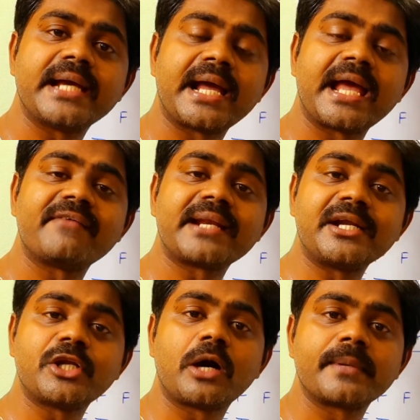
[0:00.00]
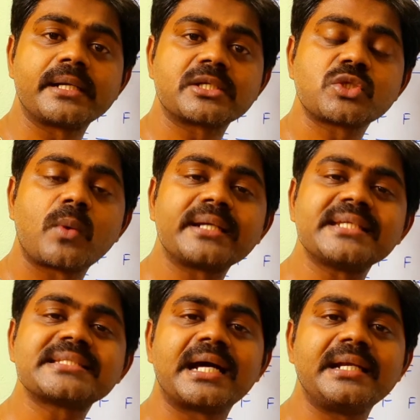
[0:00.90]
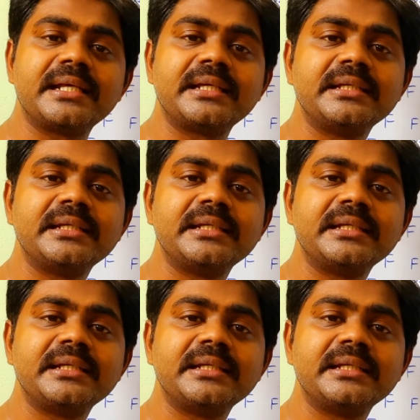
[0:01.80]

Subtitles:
I have an AND operator. So what is AND?